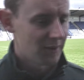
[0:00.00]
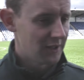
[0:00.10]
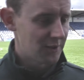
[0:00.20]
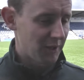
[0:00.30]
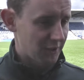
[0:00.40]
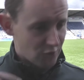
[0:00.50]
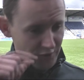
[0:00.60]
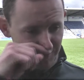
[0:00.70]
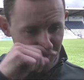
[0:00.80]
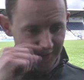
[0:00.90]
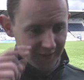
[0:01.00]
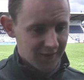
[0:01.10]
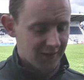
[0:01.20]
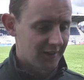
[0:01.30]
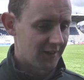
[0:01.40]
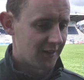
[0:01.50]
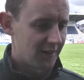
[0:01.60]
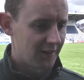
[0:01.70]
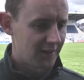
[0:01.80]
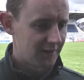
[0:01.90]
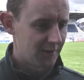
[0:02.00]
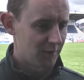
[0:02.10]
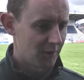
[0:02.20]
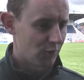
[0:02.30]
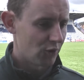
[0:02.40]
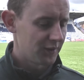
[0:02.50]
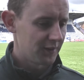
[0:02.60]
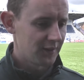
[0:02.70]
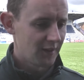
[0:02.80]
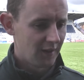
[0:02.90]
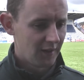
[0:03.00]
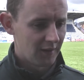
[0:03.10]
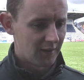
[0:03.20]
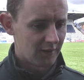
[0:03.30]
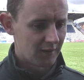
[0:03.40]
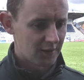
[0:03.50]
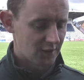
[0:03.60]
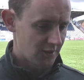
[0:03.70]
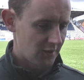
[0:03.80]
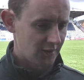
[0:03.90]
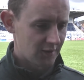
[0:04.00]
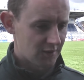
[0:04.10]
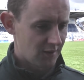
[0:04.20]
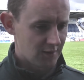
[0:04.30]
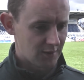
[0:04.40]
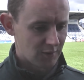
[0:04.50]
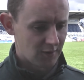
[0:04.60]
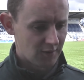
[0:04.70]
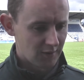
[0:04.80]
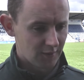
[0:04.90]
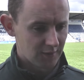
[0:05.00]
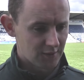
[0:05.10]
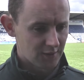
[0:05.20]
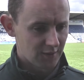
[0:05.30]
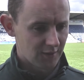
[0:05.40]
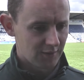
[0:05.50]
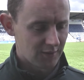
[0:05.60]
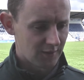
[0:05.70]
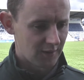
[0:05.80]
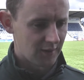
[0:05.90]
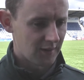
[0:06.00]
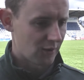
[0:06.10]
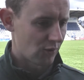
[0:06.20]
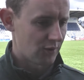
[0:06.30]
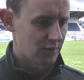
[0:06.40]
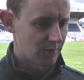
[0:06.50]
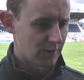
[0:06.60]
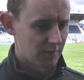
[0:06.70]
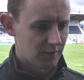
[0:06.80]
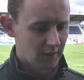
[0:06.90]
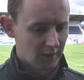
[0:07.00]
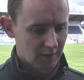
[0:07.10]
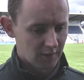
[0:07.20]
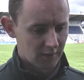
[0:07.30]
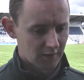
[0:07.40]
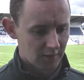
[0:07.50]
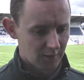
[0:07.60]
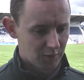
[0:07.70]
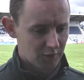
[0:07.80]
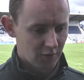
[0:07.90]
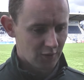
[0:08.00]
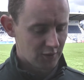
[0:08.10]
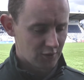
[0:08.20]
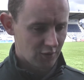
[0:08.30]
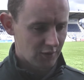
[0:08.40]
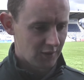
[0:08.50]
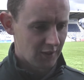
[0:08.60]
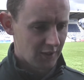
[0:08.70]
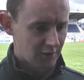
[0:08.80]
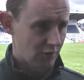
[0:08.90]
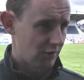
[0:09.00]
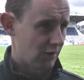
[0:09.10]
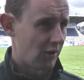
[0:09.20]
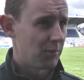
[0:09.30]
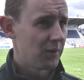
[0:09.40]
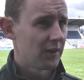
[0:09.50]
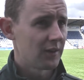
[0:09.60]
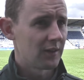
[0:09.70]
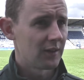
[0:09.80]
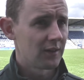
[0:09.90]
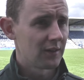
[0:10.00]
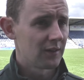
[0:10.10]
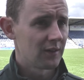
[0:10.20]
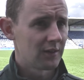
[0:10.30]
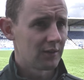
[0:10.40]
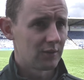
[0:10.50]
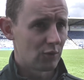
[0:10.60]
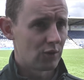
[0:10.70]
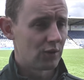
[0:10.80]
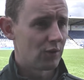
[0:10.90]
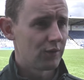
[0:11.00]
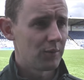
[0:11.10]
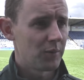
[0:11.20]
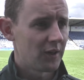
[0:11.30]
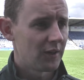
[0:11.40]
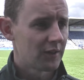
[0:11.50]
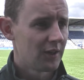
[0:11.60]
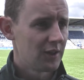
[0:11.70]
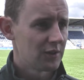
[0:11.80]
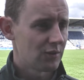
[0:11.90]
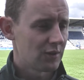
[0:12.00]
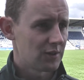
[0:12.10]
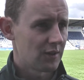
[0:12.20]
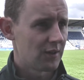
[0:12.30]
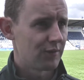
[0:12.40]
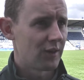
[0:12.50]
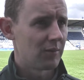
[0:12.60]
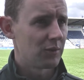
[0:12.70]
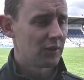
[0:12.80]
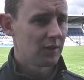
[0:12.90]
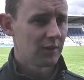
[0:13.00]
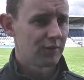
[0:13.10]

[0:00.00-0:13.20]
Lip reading: a big achievement to be awarded. As I said, it's testament to Daly's sale. I got it as well. It's good. It's a good club, on and off the park. So it's a right family